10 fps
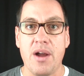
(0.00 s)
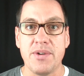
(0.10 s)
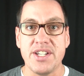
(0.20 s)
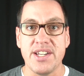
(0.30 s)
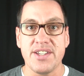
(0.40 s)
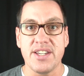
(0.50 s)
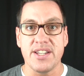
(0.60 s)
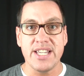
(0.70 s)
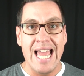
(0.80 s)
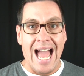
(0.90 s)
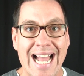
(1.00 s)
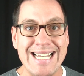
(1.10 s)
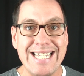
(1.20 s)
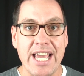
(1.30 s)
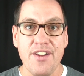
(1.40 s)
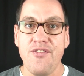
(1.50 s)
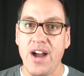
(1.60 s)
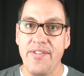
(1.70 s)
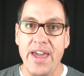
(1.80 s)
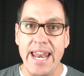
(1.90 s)
that resistance,
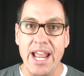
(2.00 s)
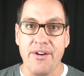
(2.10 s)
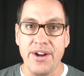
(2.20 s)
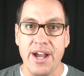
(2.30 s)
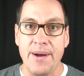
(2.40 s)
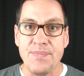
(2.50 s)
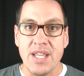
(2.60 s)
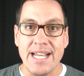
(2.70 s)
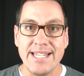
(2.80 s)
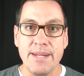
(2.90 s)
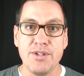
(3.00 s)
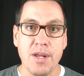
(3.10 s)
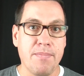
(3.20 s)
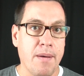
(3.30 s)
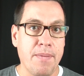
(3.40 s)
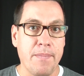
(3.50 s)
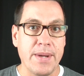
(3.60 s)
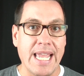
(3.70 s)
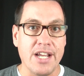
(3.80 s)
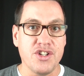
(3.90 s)
identify that area that seems to bump up
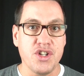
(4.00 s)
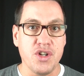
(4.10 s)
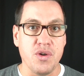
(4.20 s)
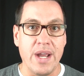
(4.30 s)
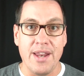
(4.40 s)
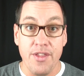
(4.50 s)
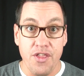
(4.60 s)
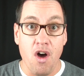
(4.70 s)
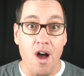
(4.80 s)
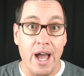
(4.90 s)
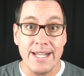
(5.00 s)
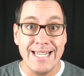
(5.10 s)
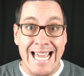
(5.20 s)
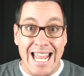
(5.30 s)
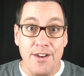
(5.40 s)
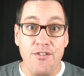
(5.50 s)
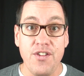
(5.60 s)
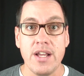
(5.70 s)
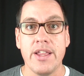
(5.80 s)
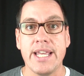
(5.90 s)
against you in thought, in
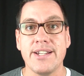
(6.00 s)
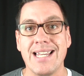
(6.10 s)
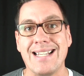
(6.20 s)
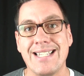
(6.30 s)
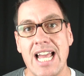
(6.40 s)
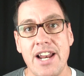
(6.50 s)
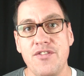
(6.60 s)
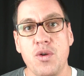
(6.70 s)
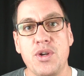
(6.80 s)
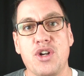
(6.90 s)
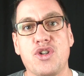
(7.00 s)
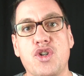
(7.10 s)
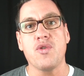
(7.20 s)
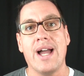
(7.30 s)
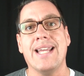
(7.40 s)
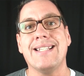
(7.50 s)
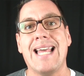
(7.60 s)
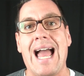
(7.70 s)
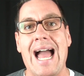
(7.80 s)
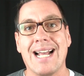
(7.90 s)
feelings, inside of you when you're trying
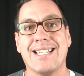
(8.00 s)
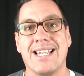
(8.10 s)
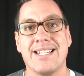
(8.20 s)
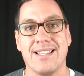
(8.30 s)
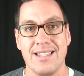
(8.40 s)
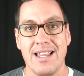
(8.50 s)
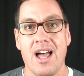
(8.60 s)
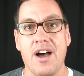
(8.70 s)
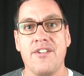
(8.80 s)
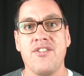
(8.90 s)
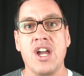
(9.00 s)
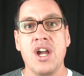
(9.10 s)
to access love